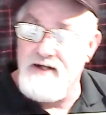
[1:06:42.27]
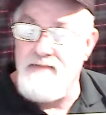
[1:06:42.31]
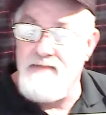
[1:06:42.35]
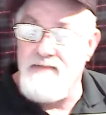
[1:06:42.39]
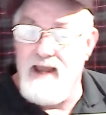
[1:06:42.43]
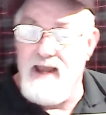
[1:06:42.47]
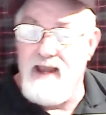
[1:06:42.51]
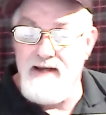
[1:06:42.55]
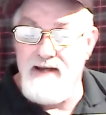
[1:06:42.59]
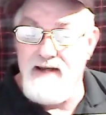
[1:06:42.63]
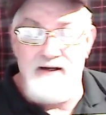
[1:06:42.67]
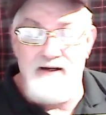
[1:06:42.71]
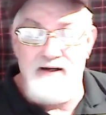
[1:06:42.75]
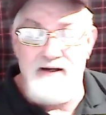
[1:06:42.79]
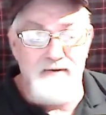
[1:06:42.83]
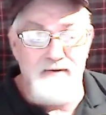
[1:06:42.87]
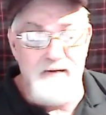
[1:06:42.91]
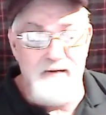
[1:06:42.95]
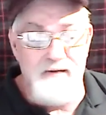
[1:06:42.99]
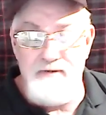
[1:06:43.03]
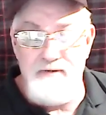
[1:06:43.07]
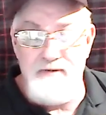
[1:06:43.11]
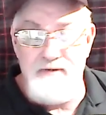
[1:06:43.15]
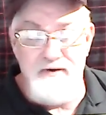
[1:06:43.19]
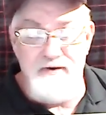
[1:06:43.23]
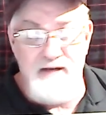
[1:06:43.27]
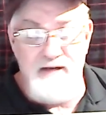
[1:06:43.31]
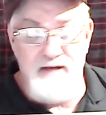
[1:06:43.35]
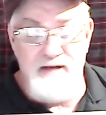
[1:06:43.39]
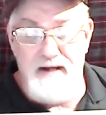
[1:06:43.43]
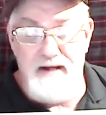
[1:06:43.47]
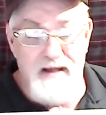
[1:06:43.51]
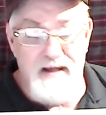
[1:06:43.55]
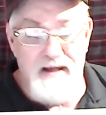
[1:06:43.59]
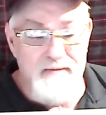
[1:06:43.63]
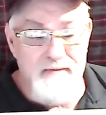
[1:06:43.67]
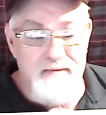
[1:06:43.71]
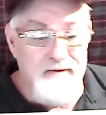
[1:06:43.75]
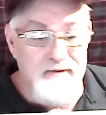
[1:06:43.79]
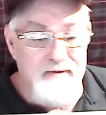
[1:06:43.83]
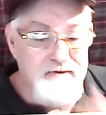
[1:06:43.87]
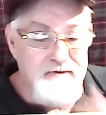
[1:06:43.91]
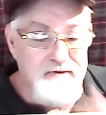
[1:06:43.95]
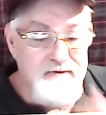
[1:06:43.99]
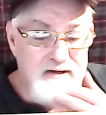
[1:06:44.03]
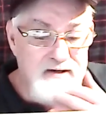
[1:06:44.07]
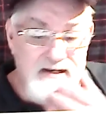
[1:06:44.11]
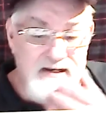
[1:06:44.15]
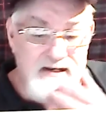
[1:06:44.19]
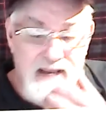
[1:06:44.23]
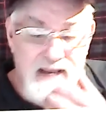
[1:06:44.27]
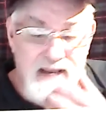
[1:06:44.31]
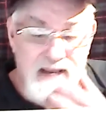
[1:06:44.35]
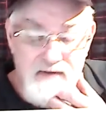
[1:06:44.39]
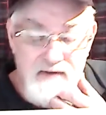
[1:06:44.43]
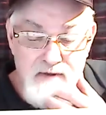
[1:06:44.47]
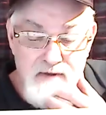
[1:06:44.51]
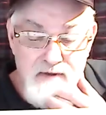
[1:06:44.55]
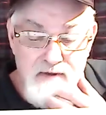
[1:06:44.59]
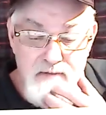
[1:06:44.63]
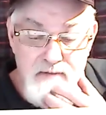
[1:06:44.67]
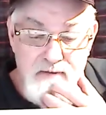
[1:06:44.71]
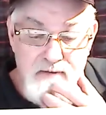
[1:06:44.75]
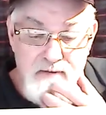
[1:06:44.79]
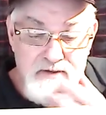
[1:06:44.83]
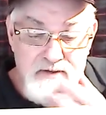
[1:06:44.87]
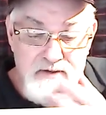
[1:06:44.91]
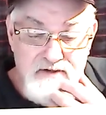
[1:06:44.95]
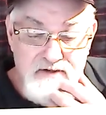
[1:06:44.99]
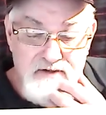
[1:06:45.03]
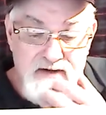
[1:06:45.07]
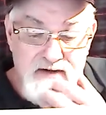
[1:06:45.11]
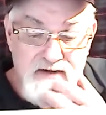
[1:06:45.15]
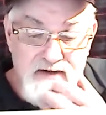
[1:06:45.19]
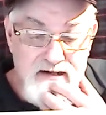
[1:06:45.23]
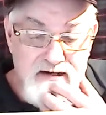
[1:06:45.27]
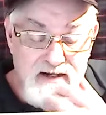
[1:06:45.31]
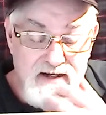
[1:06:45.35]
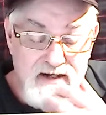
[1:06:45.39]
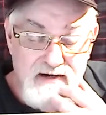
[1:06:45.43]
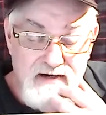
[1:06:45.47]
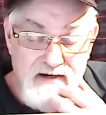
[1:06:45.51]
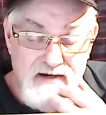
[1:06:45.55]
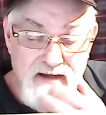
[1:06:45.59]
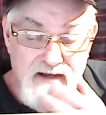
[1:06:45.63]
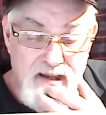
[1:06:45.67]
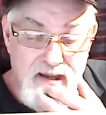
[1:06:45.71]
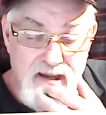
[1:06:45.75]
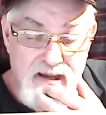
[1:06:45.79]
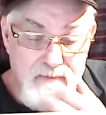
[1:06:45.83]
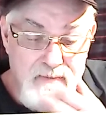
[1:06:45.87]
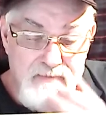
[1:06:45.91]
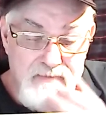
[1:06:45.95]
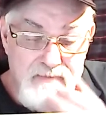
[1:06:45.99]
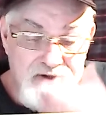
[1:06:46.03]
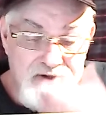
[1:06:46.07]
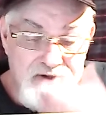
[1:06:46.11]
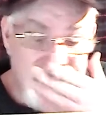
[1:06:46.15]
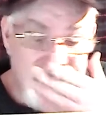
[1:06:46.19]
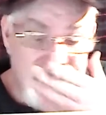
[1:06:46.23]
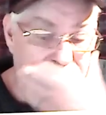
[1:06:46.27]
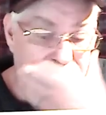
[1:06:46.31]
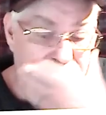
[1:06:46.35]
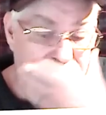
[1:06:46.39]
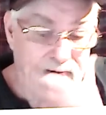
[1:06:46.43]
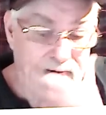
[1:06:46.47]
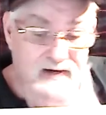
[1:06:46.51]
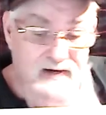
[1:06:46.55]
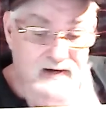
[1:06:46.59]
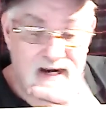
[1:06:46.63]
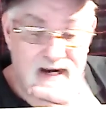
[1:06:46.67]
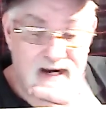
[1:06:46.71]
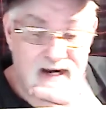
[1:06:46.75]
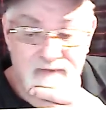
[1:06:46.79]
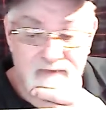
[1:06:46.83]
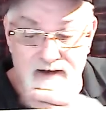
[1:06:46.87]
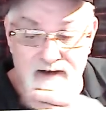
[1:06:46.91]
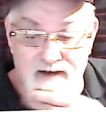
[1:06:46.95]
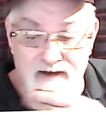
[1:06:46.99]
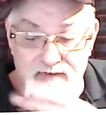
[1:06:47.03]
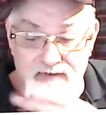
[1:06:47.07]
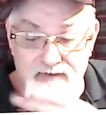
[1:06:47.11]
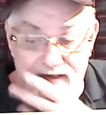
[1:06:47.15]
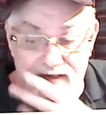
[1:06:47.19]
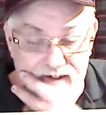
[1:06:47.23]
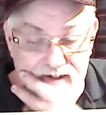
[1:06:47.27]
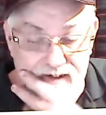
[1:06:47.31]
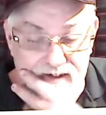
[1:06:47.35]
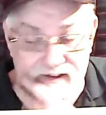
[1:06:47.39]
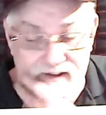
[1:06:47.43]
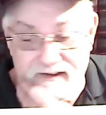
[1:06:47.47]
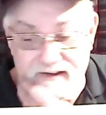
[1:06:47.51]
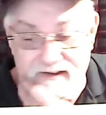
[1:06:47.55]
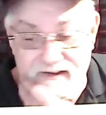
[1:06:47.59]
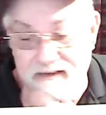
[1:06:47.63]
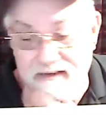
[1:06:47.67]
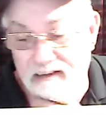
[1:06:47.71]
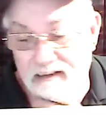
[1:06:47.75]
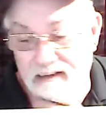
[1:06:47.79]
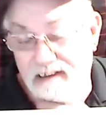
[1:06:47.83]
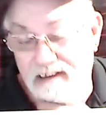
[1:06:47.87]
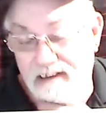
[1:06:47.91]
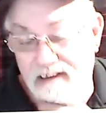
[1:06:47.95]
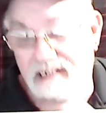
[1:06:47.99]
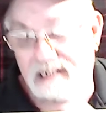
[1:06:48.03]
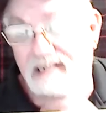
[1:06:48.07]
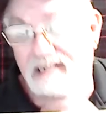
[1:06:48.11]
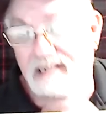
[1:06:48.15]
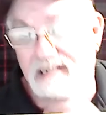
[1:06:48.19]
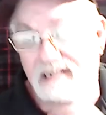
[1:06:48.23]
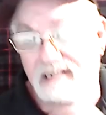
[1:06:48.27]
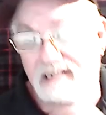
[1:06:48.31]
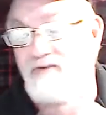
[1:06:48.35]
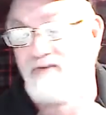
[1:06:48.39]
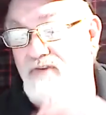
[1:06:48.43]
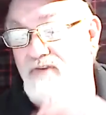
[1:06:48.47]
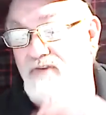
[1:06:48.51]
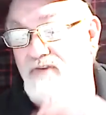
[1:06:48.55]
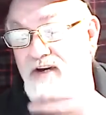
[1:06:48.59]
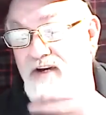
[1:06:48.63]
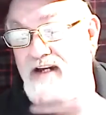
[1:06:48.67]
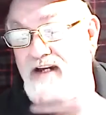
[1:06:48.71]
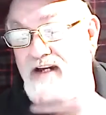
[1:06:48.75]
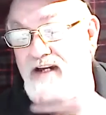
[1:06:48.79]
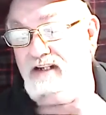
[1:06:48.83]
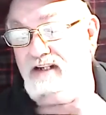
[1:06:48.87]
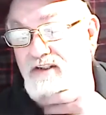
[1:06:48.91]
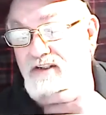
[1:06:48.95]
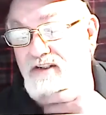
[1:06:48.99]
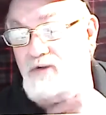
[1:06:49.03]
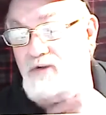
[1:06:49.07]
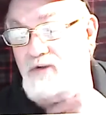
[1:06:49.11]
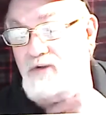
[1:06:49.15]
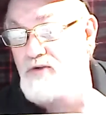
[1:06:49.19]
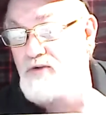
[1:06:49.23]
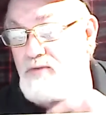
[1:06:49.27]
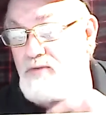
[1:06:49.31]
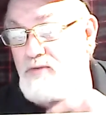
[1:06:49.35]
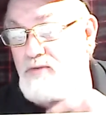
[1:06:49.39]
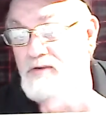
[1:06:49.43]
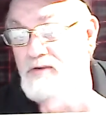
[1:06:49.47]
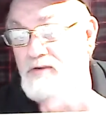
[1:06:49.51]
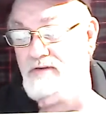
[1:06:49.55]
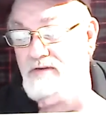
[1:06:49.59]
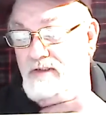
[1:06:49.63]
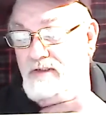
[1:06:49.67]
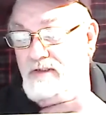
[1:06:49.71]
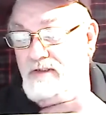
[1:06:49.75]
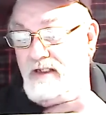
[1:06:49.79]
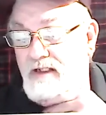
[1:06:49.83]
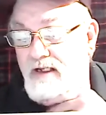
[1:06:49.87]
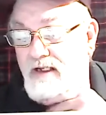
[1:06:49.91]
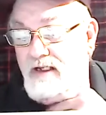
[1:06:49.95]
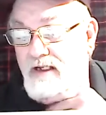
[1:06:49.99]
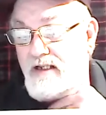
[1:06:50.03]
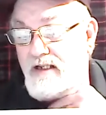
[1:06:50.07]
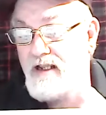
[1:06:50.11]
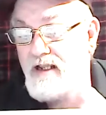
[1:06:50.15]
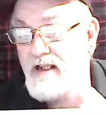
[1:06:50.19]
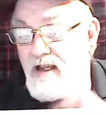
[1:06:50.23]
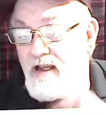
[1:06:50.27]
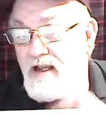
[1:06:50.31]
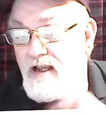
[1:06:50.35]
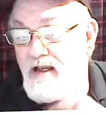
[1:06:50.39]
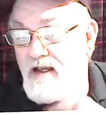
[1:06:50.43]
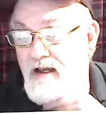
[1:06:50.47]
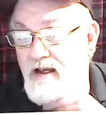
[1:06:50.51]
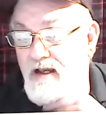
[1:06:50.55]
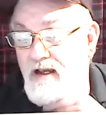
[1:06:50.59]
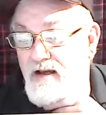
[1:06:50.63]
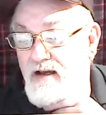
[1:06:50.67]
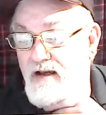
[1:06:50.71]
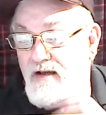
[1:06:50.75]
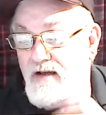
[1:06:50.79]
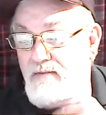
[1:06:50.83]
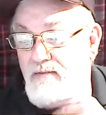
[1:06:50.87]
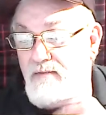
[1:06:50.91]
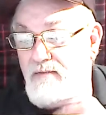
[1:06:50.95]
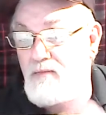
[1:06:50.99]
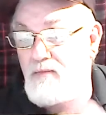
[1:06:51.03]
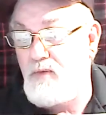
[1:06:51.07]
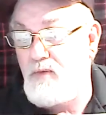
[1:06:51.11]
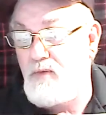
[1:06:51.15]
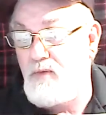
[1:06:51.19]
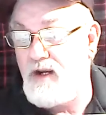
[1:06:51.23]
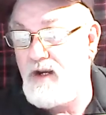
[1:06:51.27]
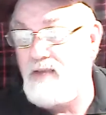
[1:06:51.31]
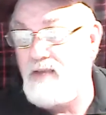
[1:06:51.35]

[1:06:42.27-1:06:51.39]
mate. It was only a test run, but it was great. Just coming on having a little funny little sociable while I